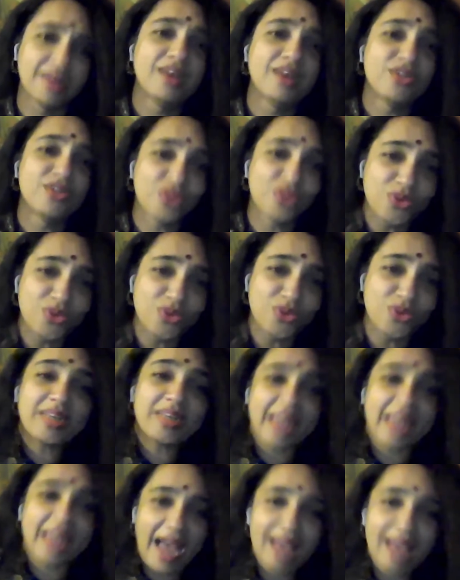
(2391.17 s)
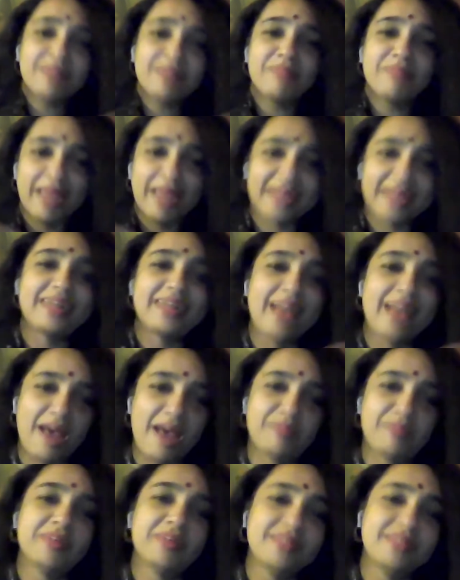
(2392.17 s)
So you can make it
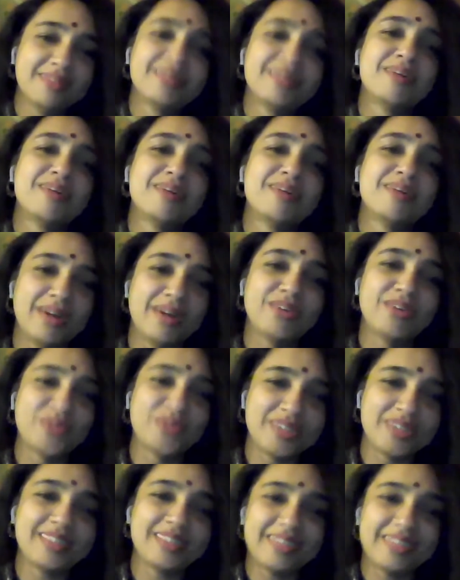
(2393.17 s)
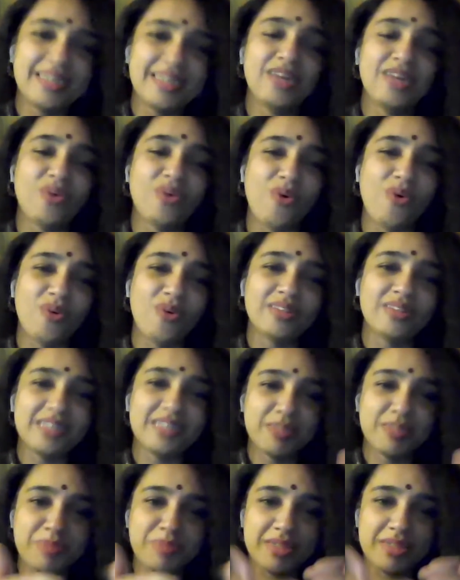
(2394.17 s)
happen, but you just need all these
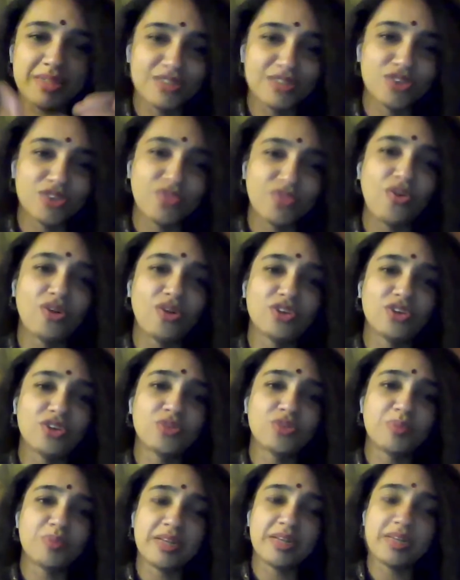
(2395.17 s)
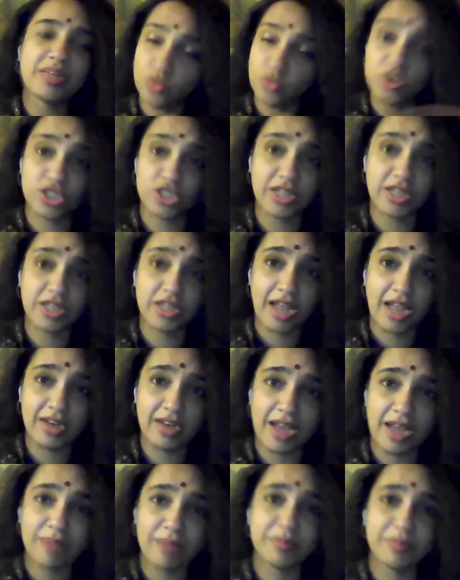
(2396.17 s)
pieces to fall into place, which can
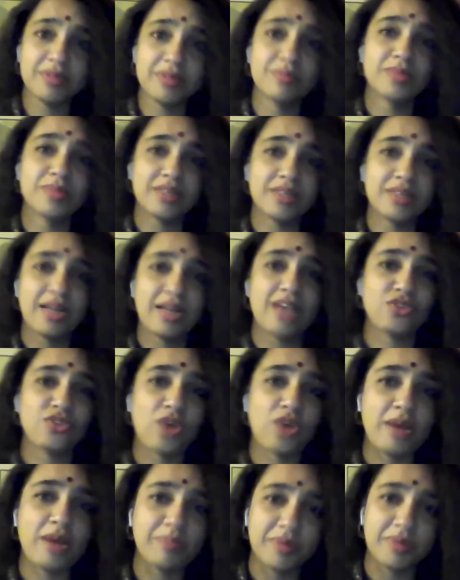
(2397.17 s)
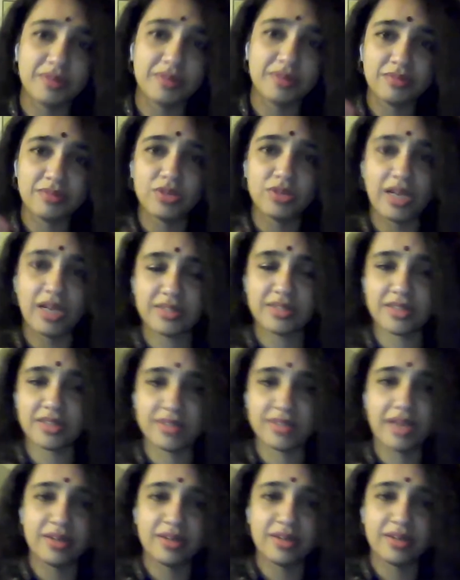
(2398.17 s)
happen, but it has to happen, as I
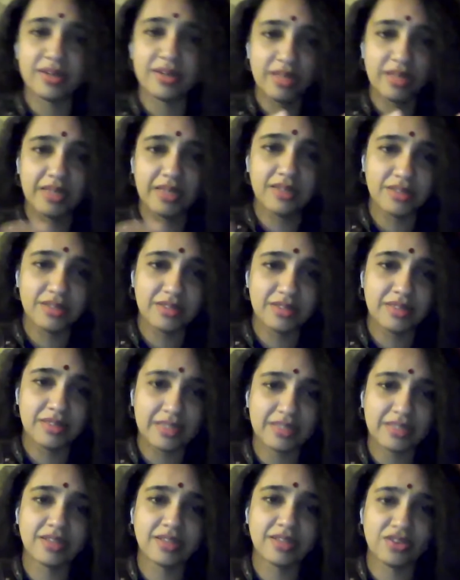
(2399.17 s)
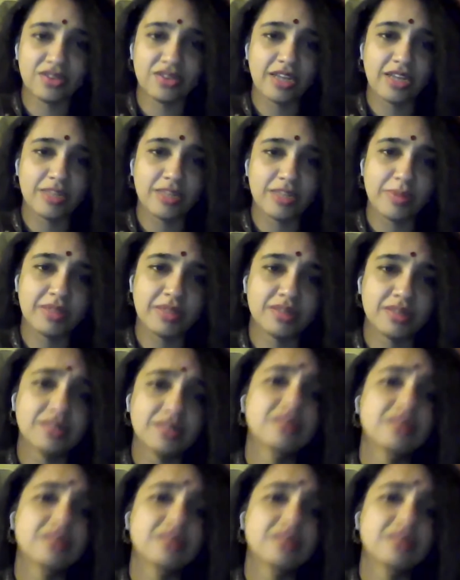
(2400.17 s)
said, in decentralized places.